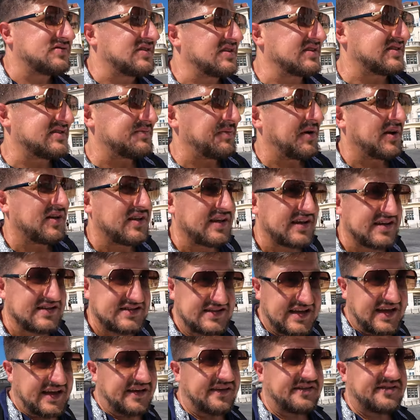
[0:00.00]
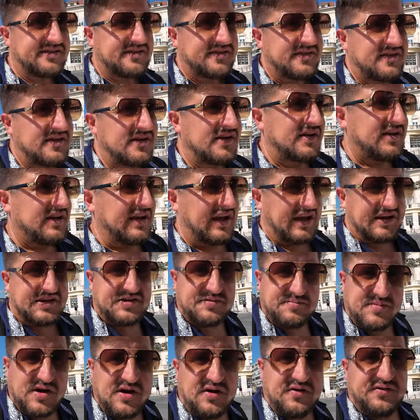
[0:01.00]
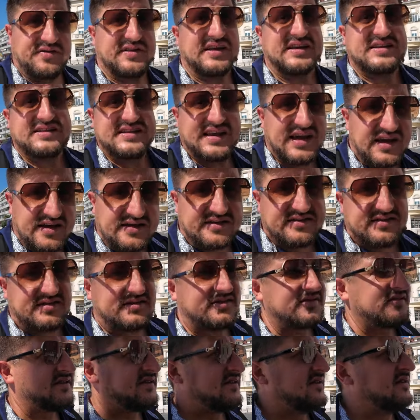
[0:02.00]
to smell like death in your mouth, like death.